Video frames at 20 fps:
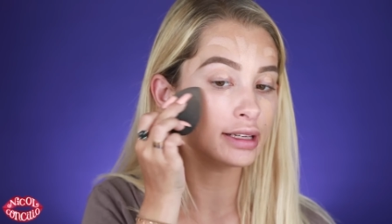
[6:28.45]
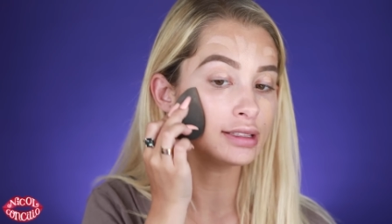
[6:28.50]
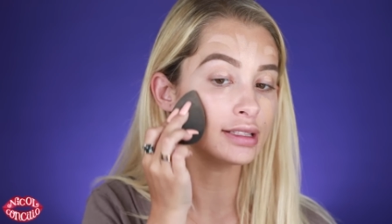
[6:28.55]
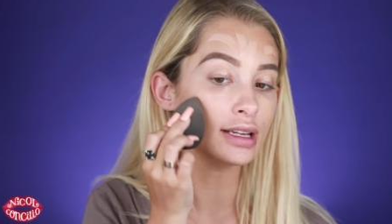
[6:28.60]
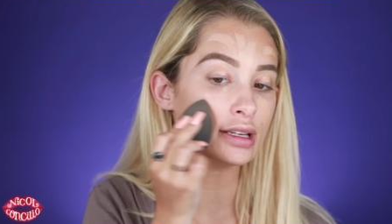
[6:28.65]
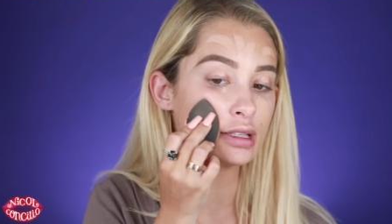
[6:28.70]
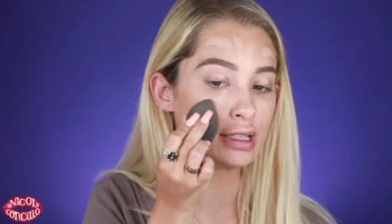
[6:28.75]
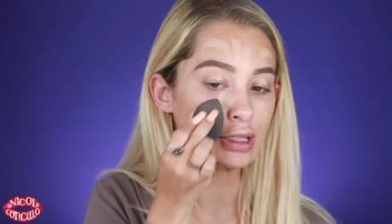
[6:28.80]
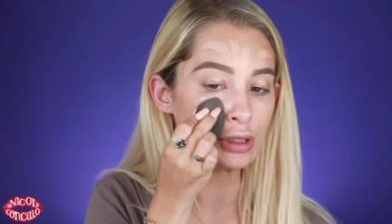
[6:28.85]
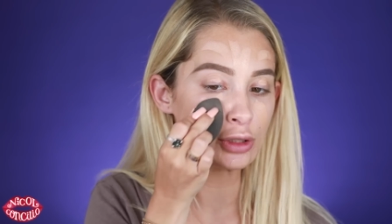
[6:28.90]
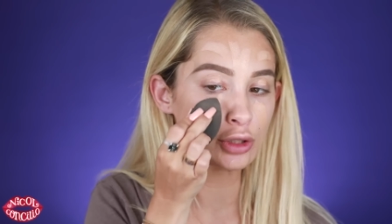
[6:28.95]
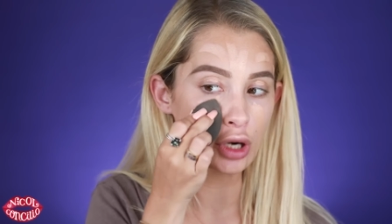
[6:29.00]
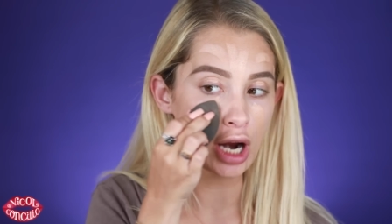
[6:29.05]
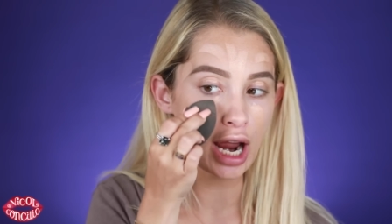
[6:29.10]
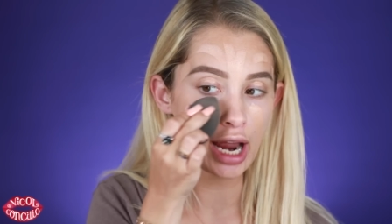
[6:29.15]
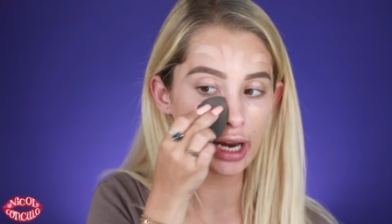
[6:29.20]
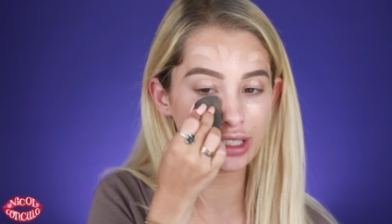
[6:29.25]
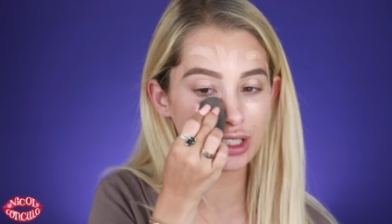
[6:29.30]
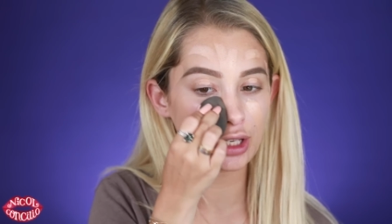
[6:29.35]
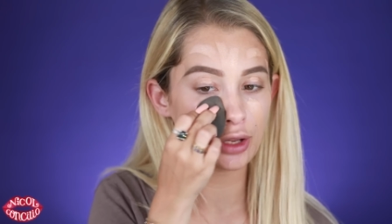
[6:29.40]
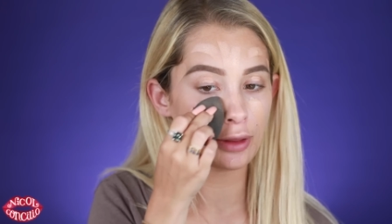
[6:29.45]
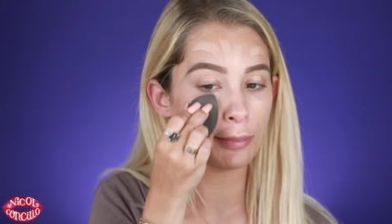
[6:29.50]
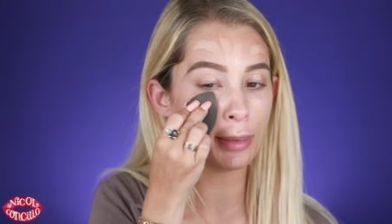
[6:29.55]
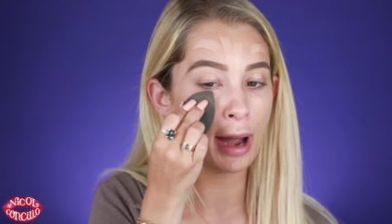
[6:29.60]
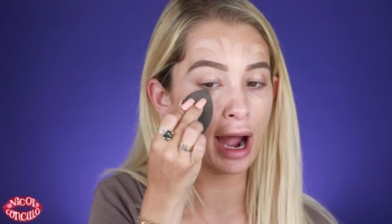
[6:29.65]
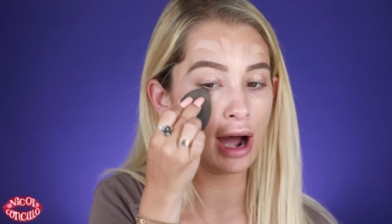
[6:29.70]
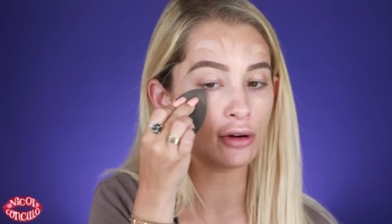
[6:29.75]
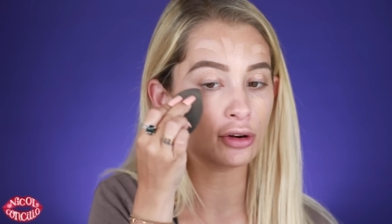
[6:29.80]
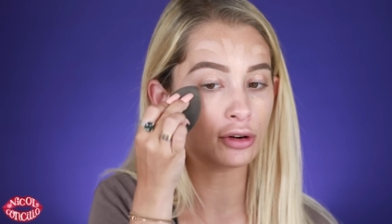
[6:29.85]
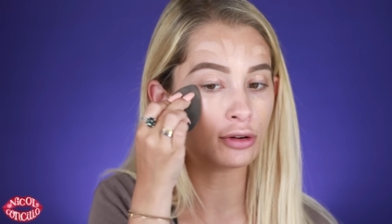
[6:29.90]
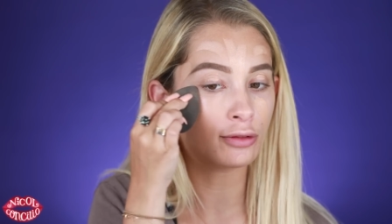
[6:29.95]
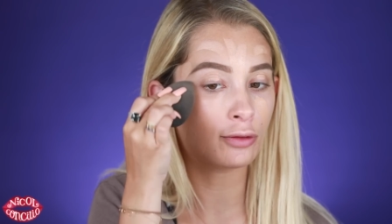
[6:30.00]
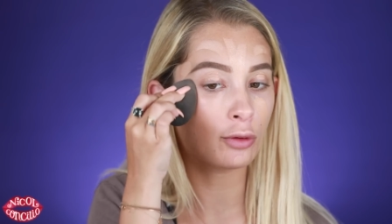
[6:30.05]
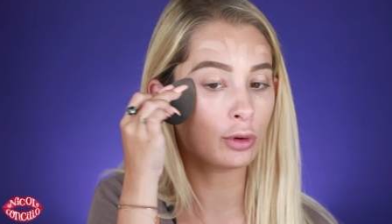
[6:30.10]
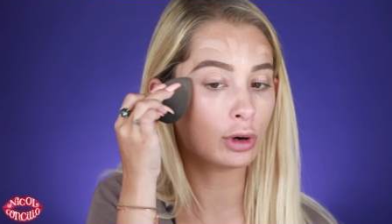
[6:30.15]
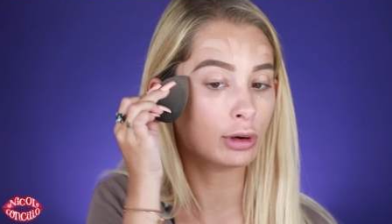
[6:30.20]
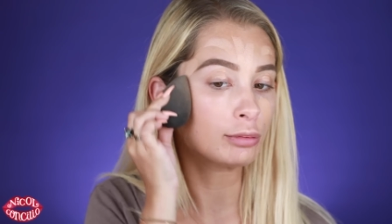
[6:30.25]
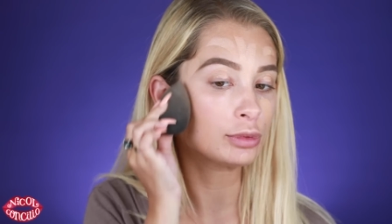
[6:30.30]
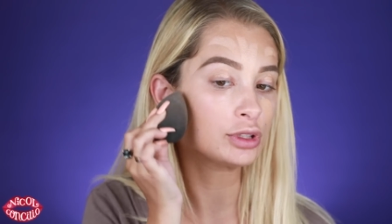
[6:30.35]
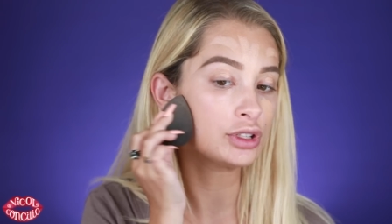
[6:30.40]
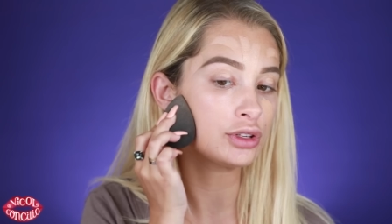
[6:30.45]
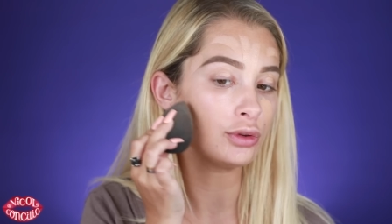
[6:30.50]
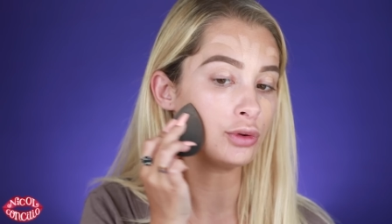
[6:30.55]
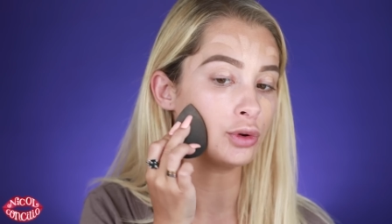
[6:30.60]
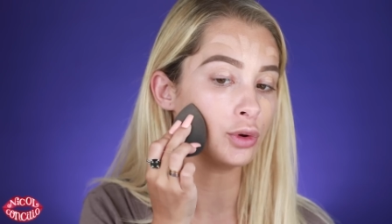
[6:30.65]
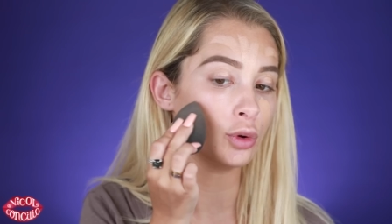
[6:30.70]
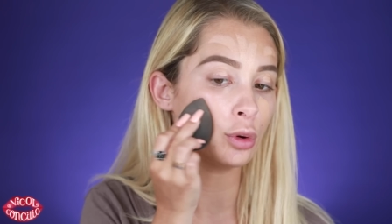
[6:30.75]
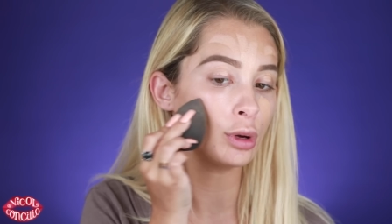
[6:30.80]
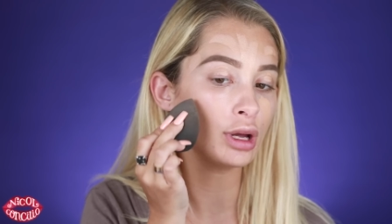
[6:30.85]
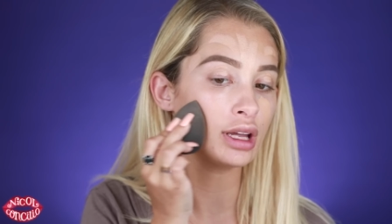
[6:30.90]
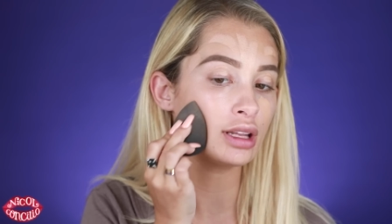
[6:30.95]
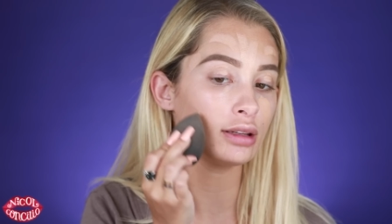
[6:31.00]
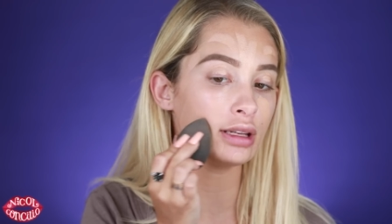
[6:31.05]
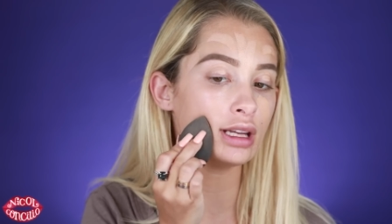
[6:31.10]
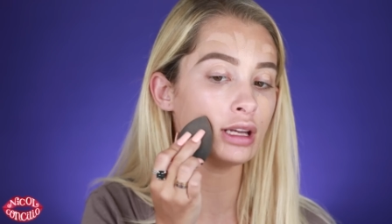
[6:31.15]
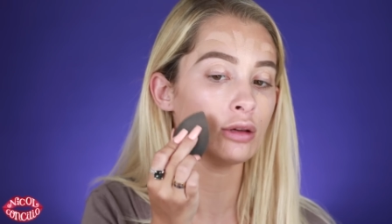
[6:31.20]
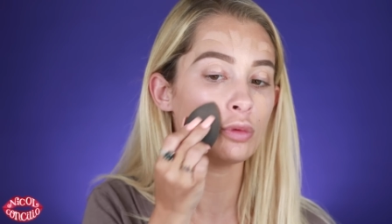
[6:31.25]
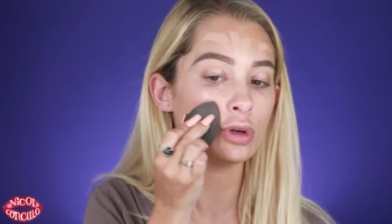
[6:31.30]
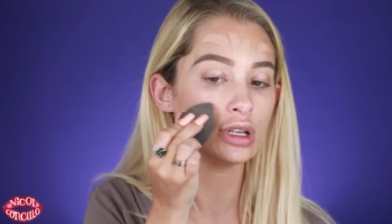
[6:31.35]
It doesn't dry to the powder form too quickly,